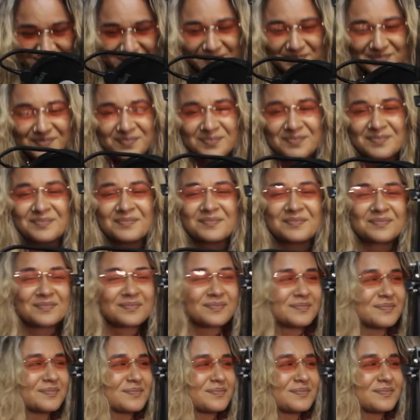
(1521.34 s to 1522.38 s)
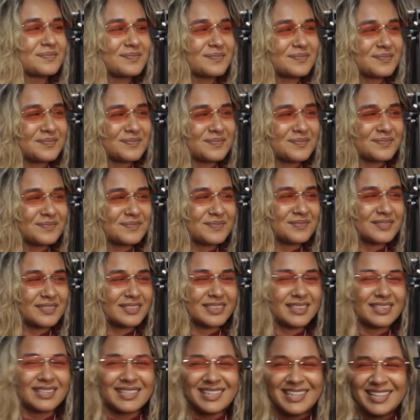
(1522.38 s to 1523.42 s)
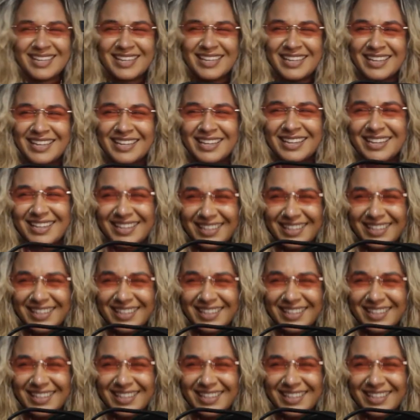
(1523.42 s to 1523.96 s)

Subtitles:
No words are spoken by the person on screen.